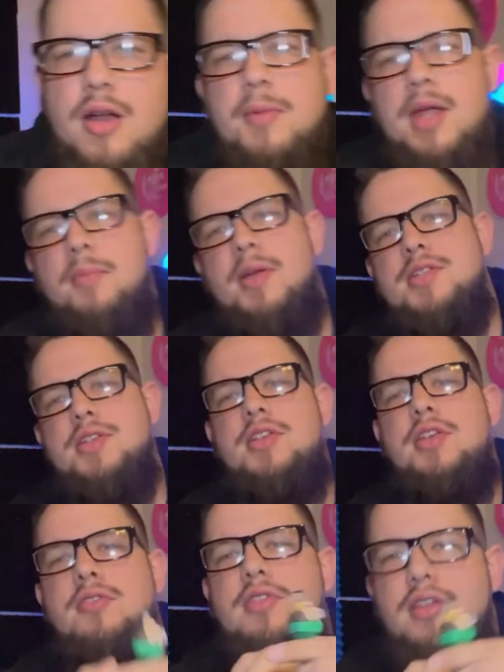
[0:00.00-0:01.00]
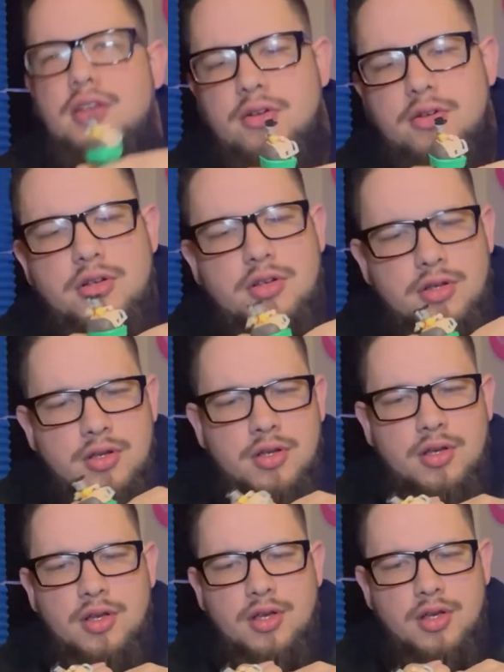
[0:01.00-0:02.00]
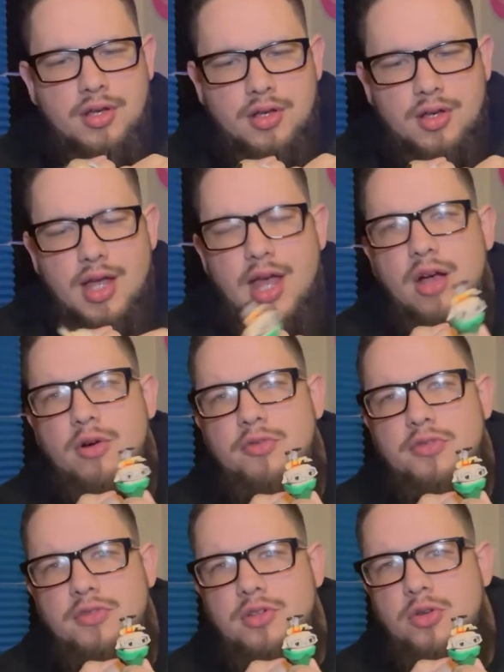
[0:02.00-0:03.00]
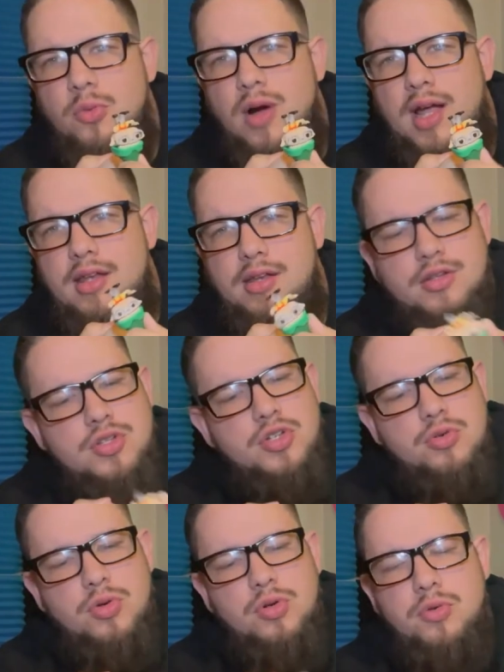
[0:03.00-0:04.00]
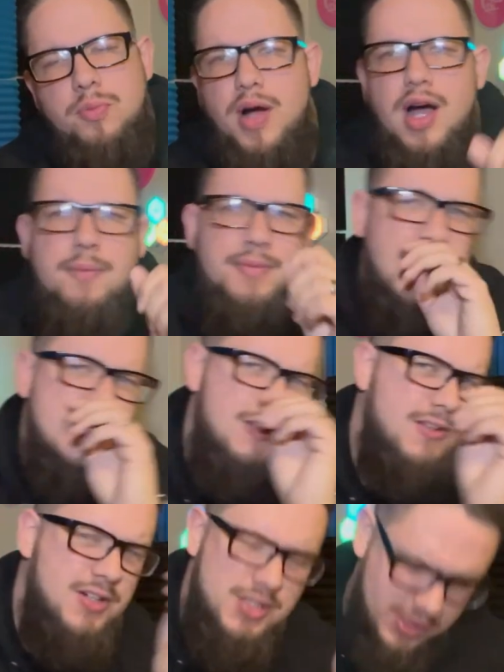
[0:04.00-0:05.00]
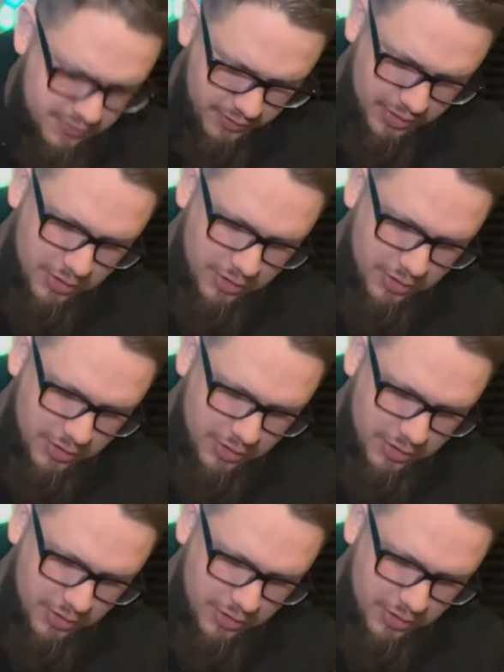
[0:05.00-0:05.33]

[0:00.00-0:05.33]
I make mention to the little Elf Dwight Schrute pop. That's on there just for a